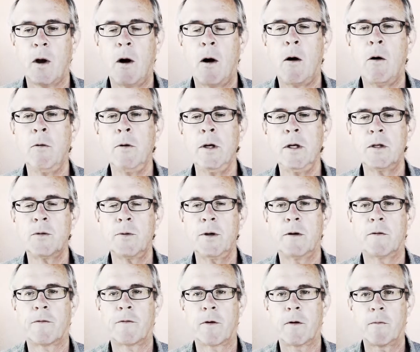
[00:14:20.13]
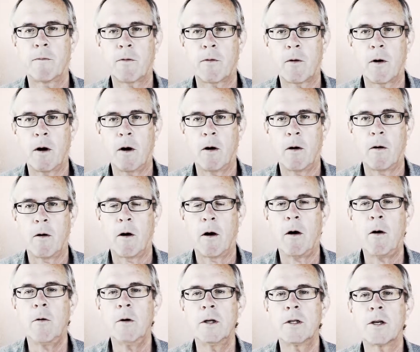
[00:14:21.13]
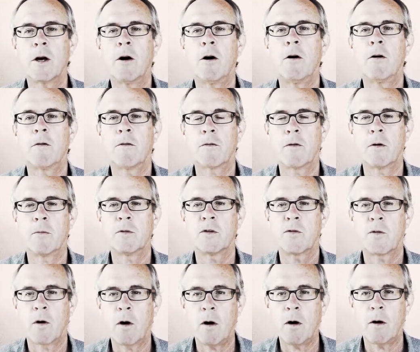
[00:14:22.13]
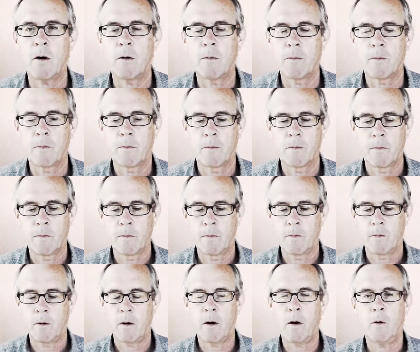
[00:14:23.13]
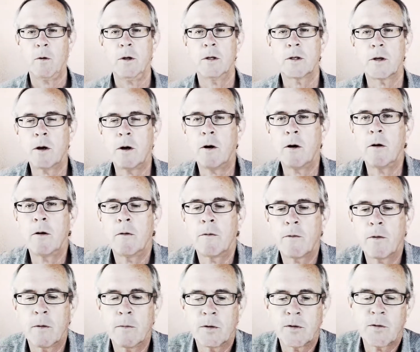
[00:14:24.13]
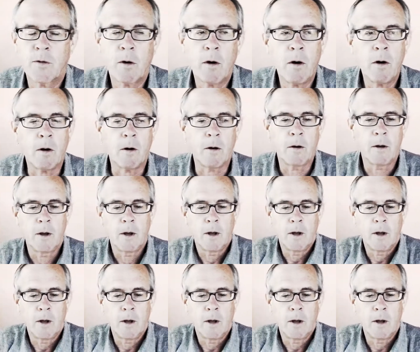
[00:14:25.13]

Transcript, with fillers: Always we affirm for all. Always all affirms for all. Always all affirms for all.